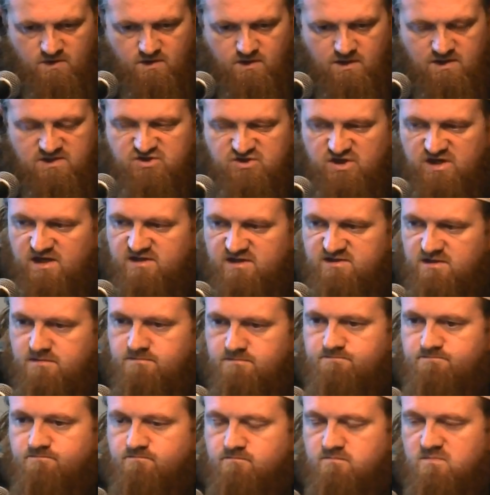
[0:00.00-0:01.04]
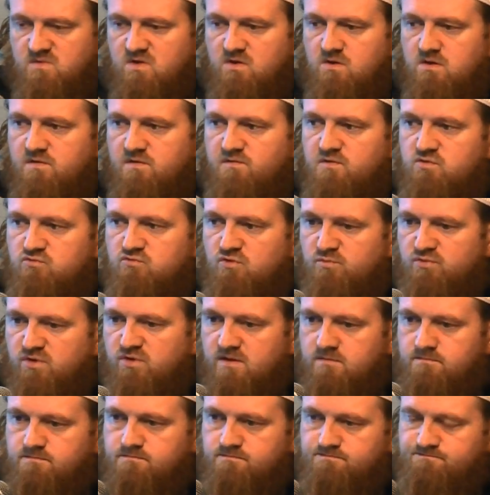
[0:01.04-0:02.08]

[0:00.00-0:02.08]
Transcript: al-janazah, the funeral prayer.